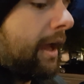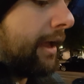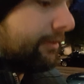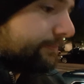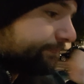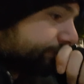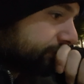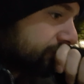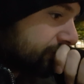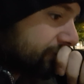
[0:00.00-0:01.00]
have
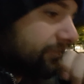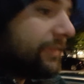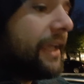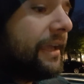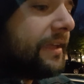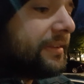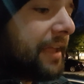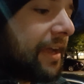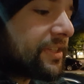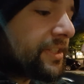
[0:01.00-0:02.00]

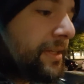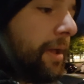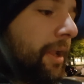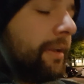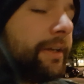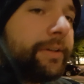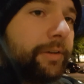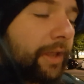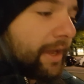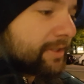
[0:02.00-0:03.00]
as
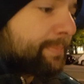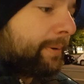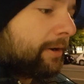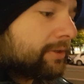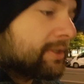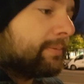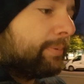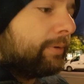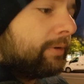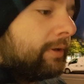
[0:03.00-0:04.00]
little as
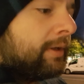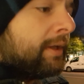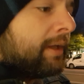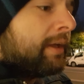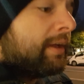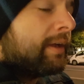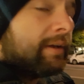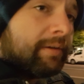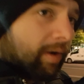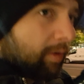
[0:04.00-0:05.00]
possible
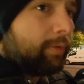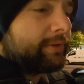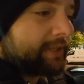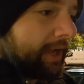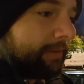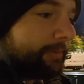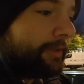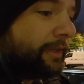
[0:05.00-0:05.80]
all the time.